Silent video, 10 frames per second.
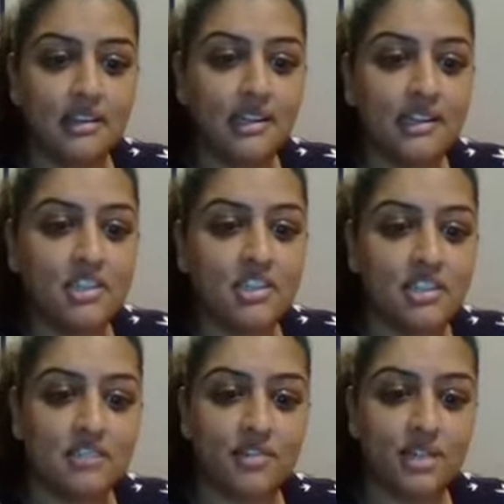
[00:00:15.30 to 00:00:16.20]
Let's
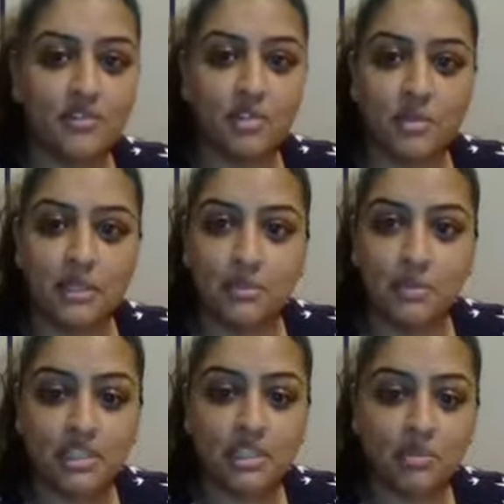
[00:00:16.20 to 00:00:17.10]
just invite a few people
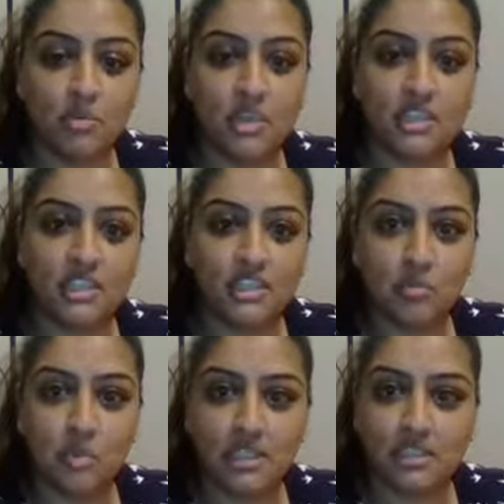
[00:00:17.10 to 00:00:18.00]
to go and watch and then
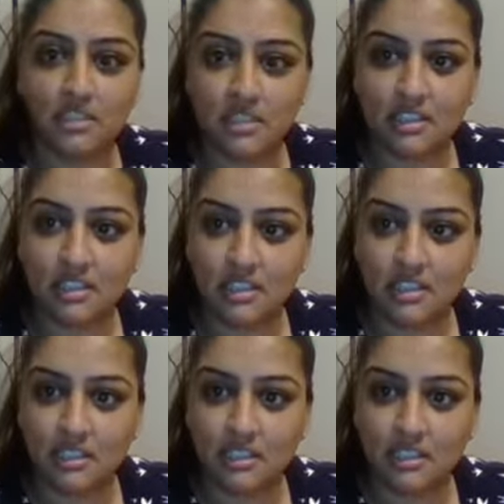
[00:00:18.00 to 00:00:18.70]
we'll get started.